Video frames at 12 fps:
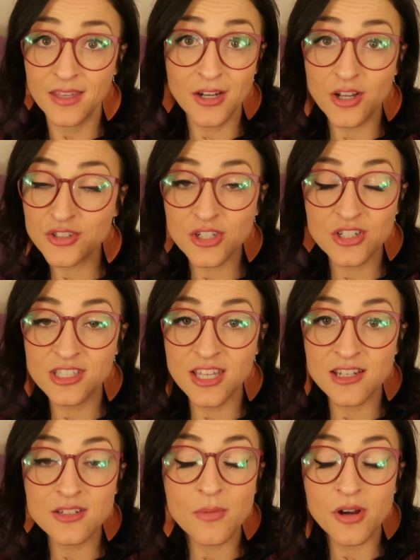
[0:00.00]
it all starts
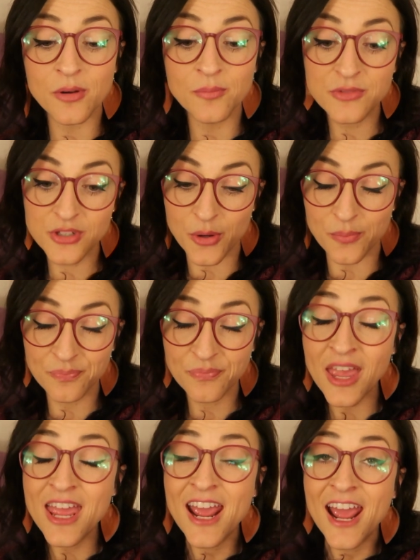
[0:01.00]
again tomorrow. So
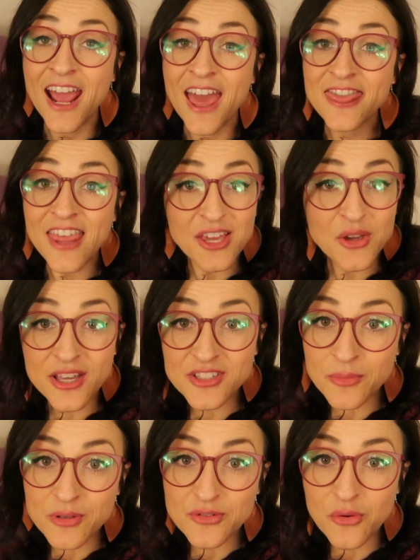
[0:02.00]
thank you guys
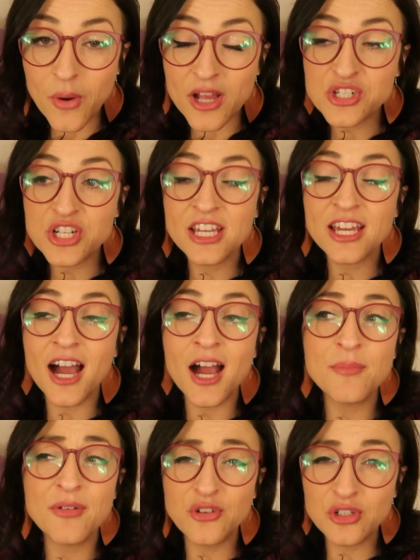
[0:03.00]
so much for watching.
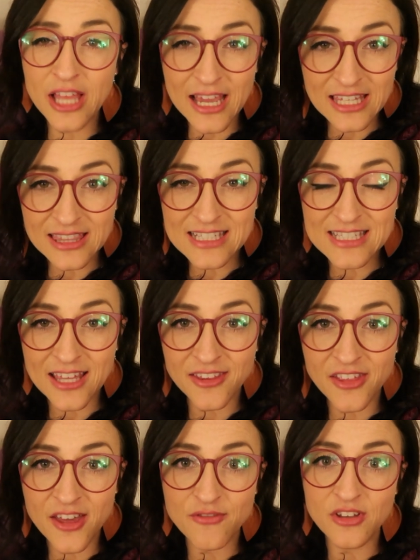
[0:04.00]
Um, if you're liking these day in
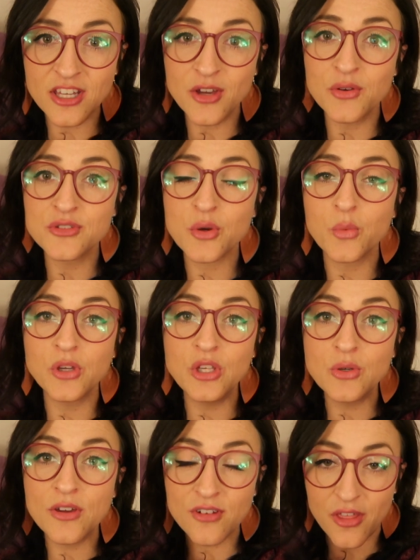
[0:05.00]
the life videos, will
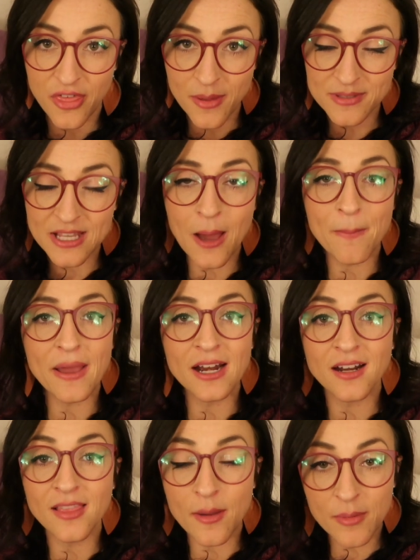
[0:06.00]
you give it a thumbs up
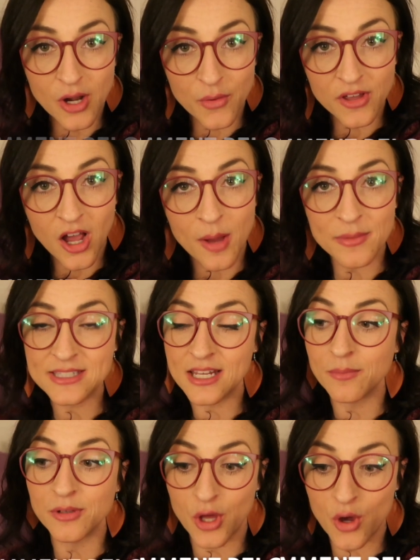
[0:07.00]
and let me know in the comments
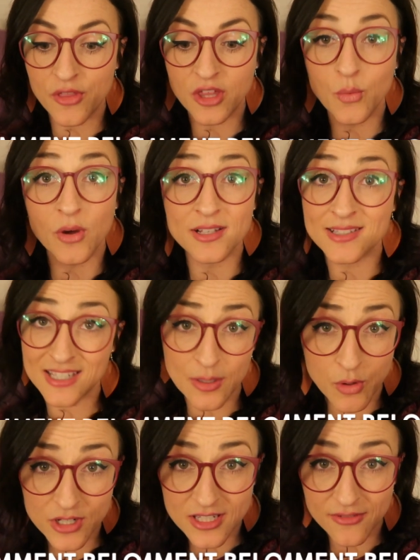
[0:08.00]
down below that you want to see
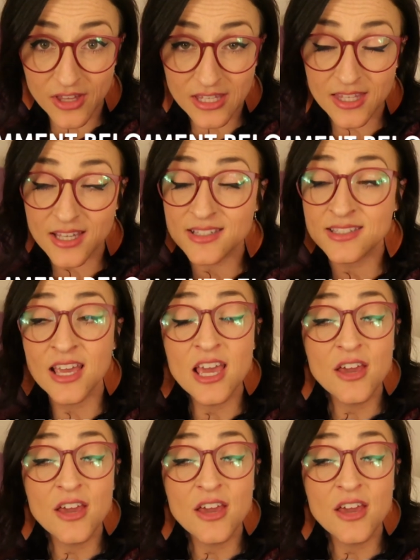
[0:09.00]
more stuff like this.